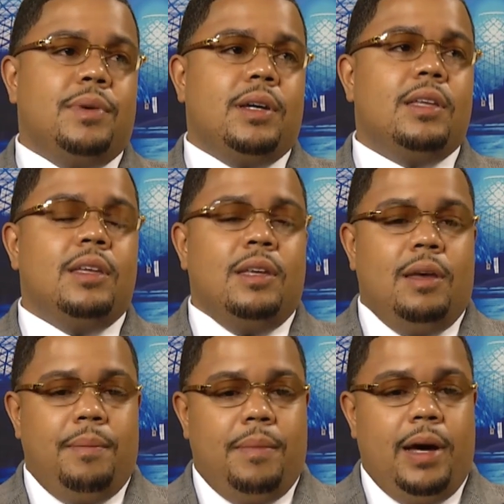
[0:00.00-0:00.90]
But
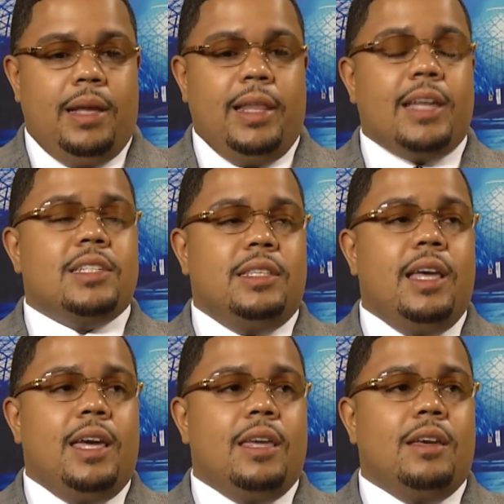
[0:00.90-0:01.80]
by election
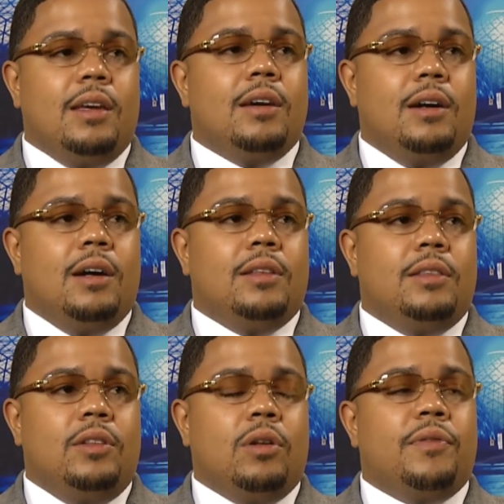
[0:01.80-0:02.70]
day, uh,
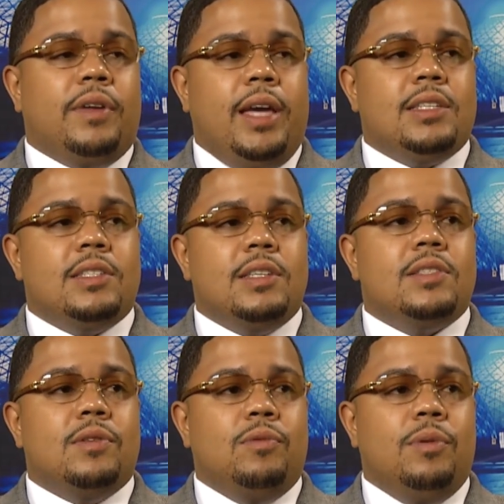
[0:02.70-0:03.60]
the notification
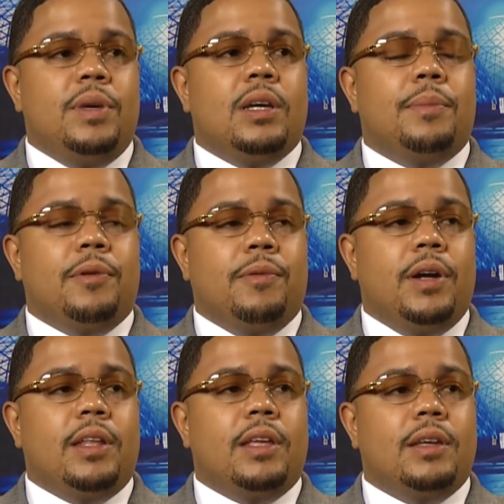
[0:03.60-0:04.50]
system will be up and running.